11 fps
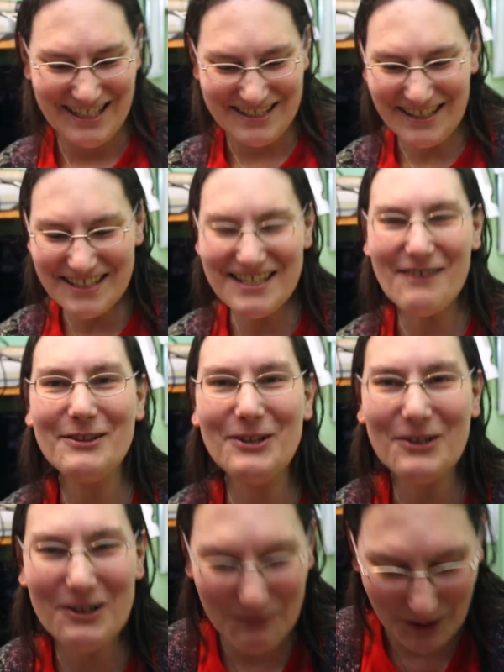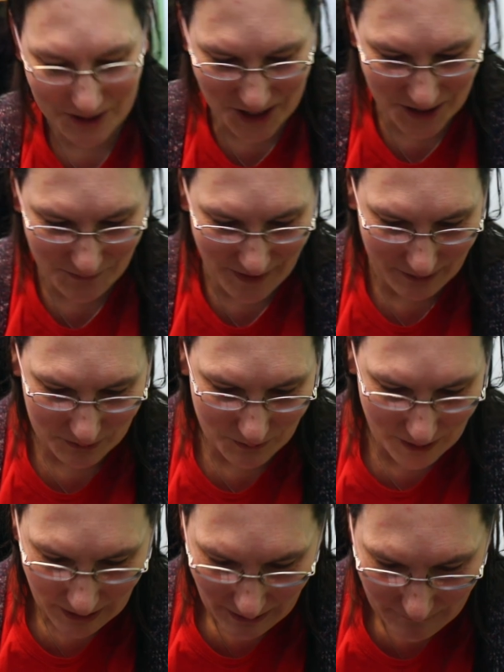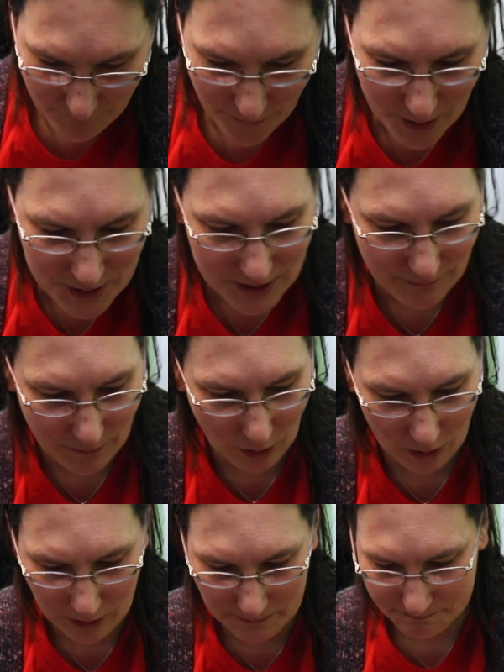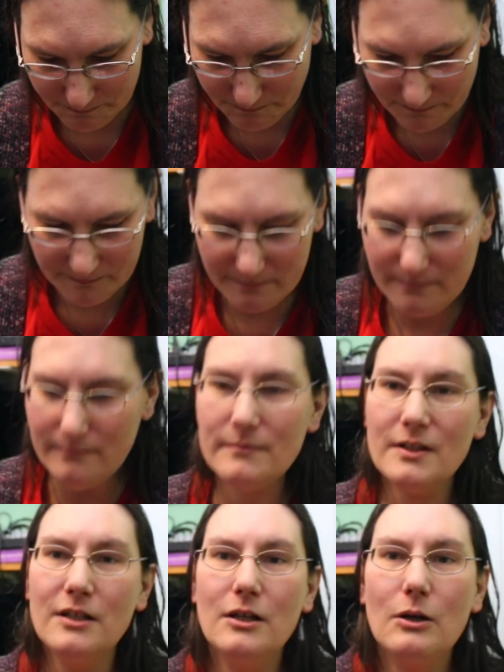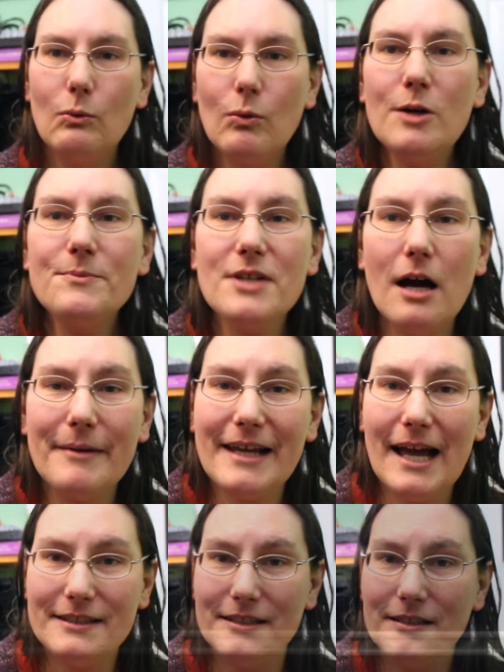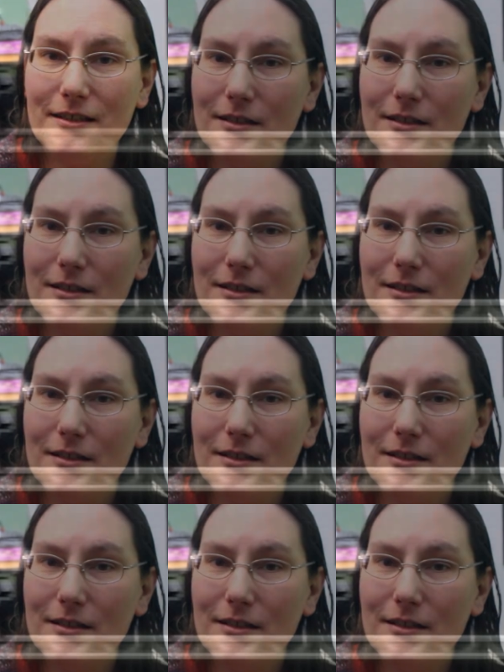So let's have a look at what she's found. Well, first of all, Worms Armageddon.